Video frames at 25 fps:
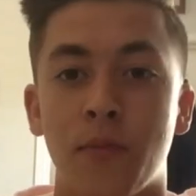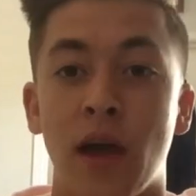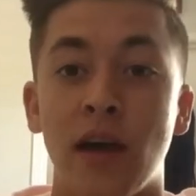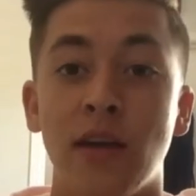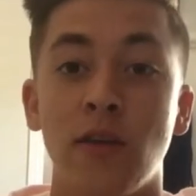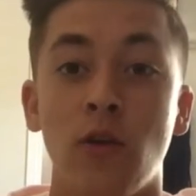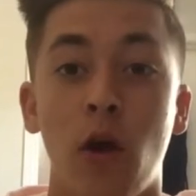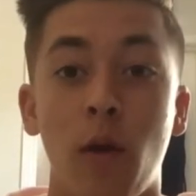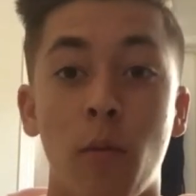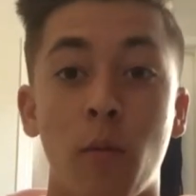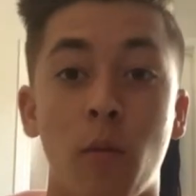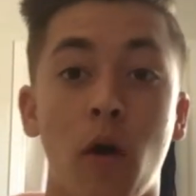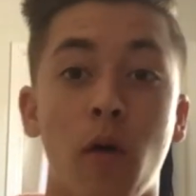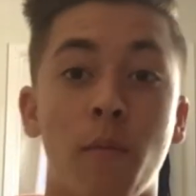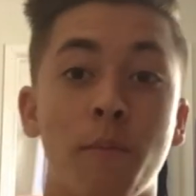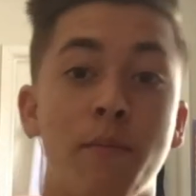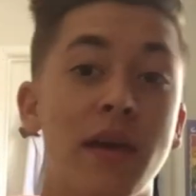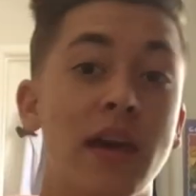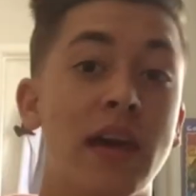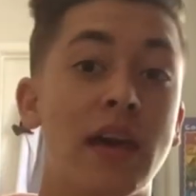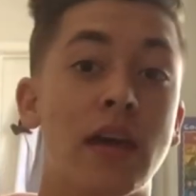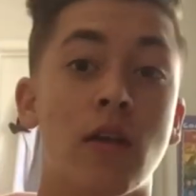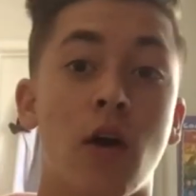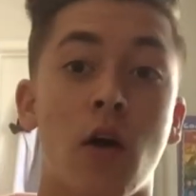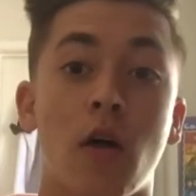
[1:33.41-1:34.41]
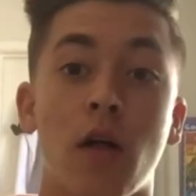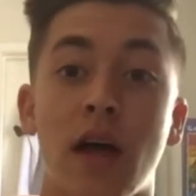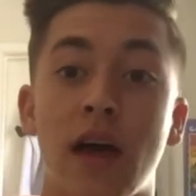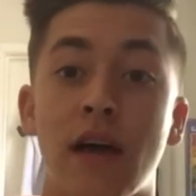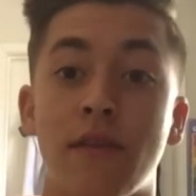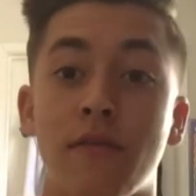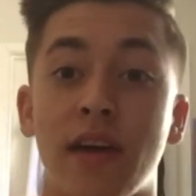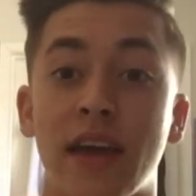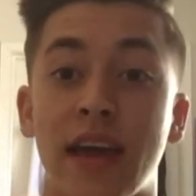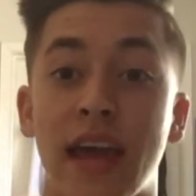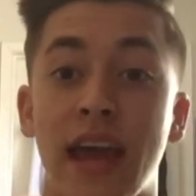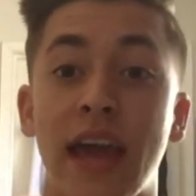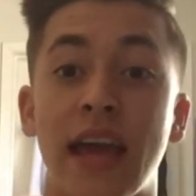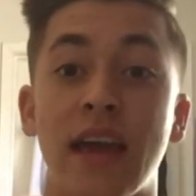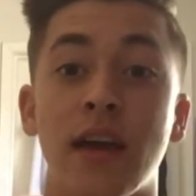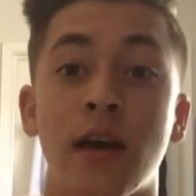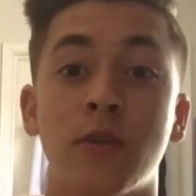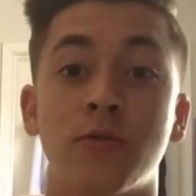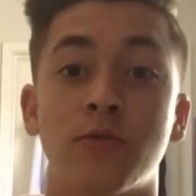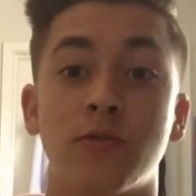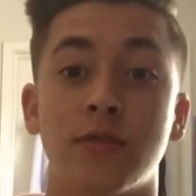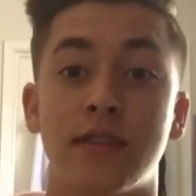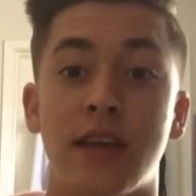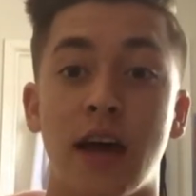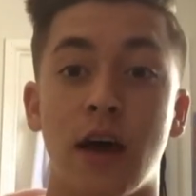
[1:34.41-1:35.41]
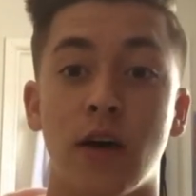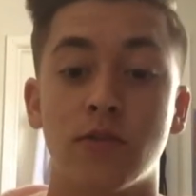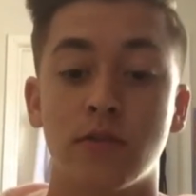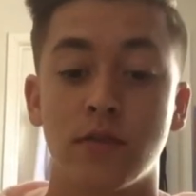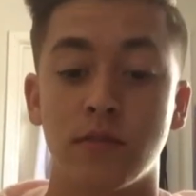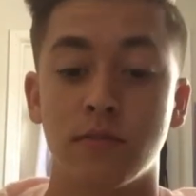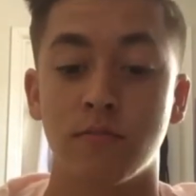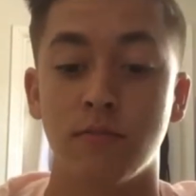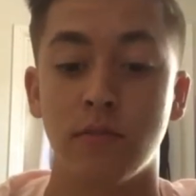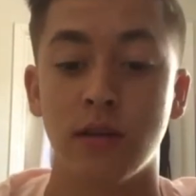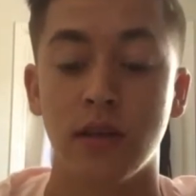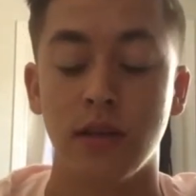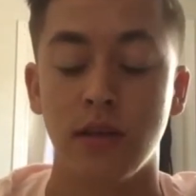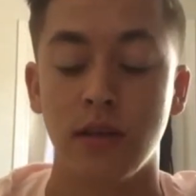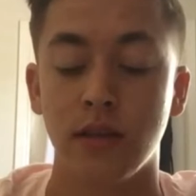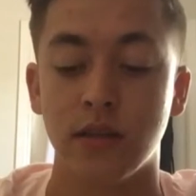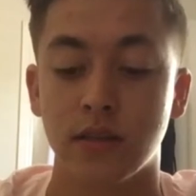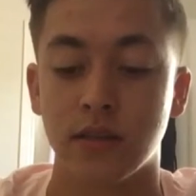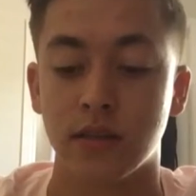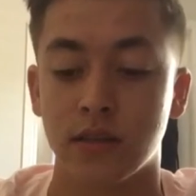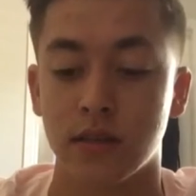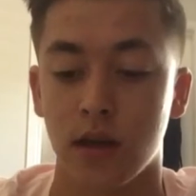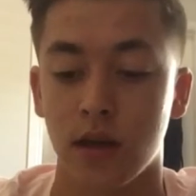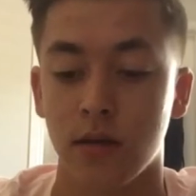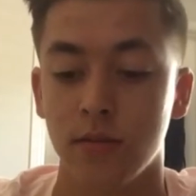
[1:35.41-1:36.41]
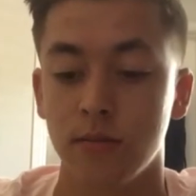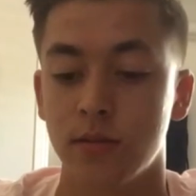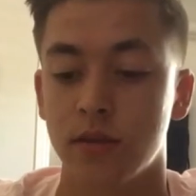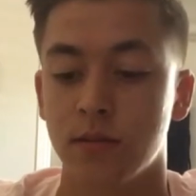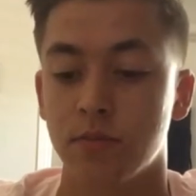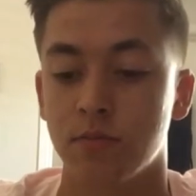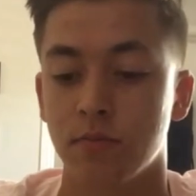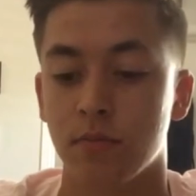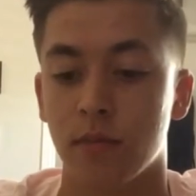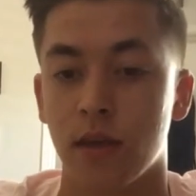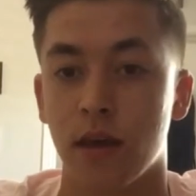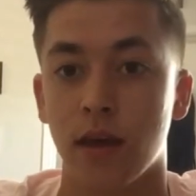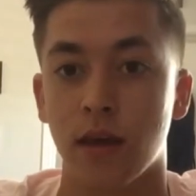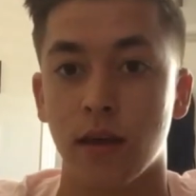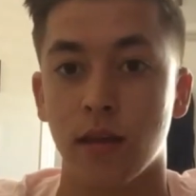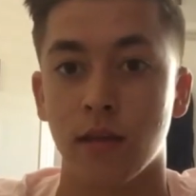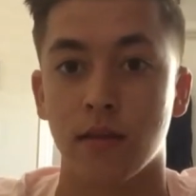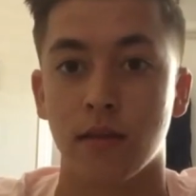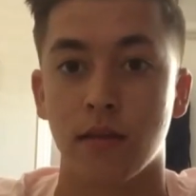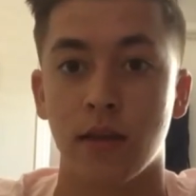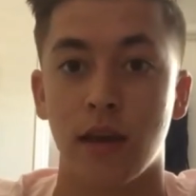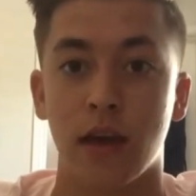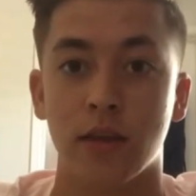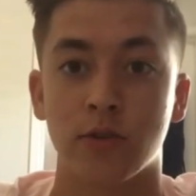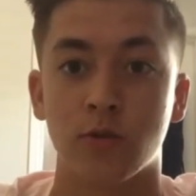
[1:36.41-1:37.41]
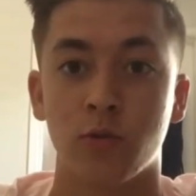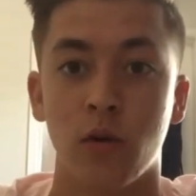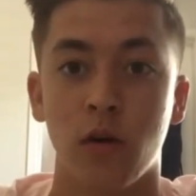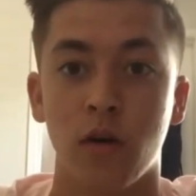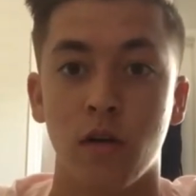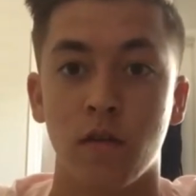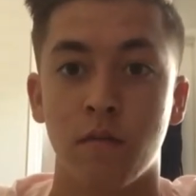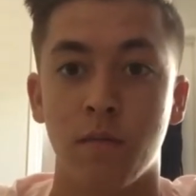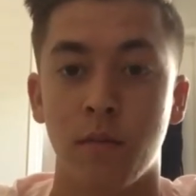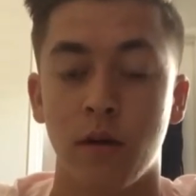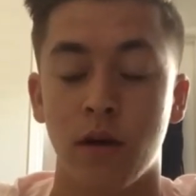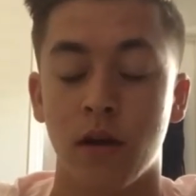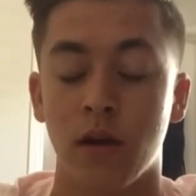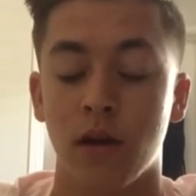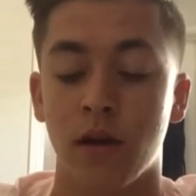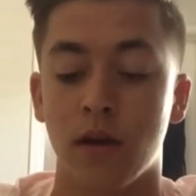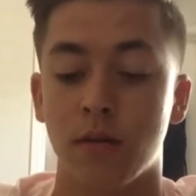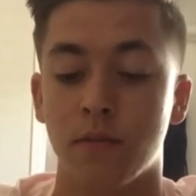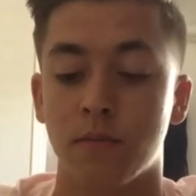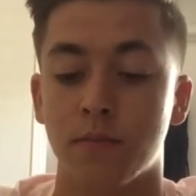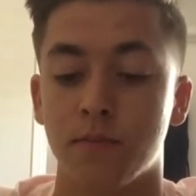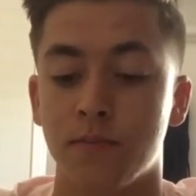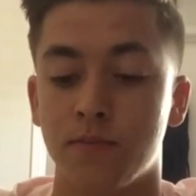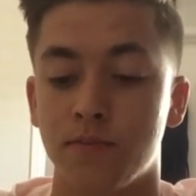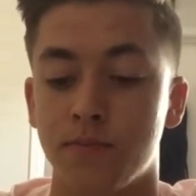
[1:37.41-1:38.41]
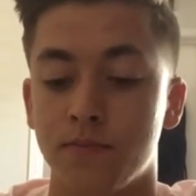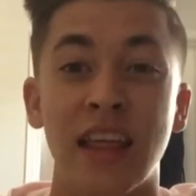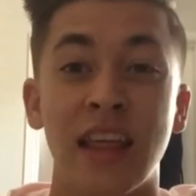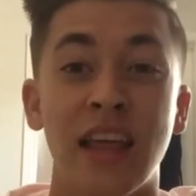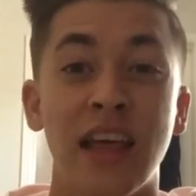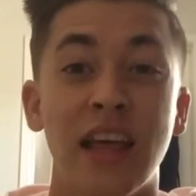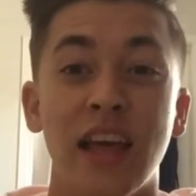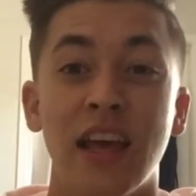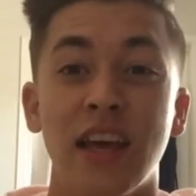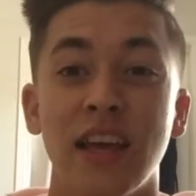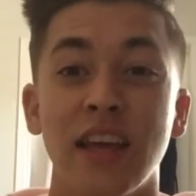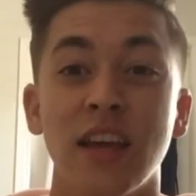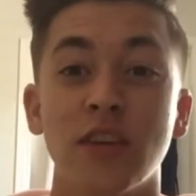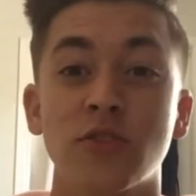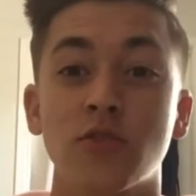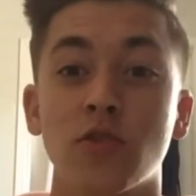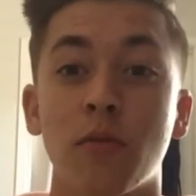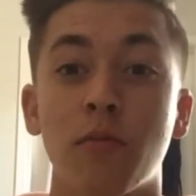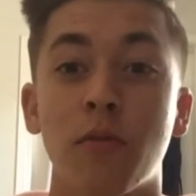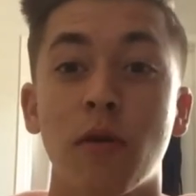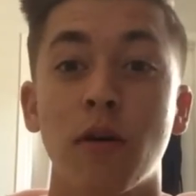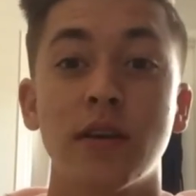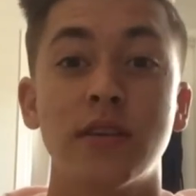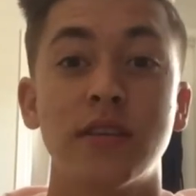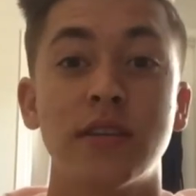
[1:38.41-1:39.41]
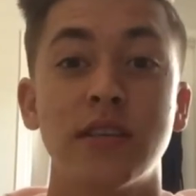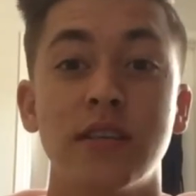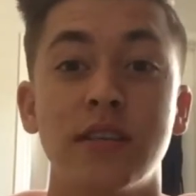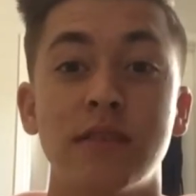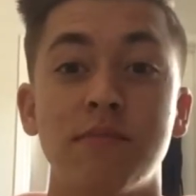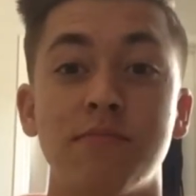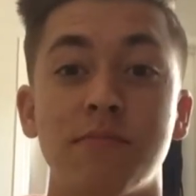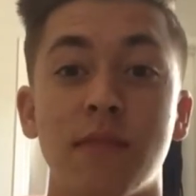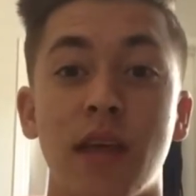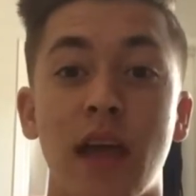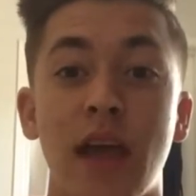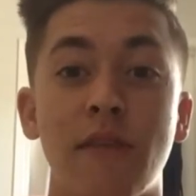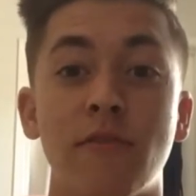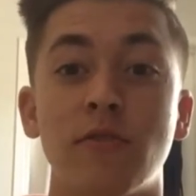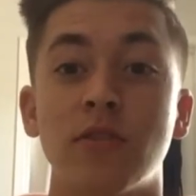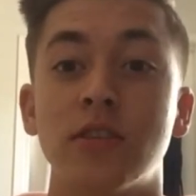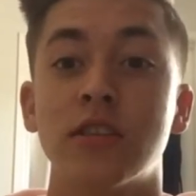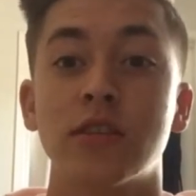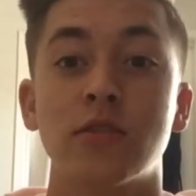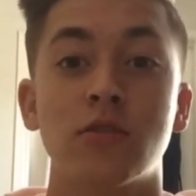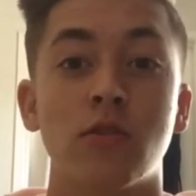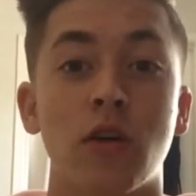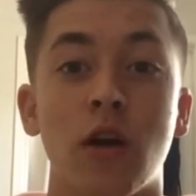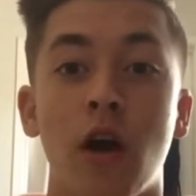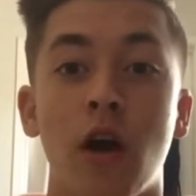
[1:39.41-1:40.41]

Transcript: I know I'm big and all. I have like 800,000 million subs. Like, yeah, 12, but um, yeah, so I'll probably see every single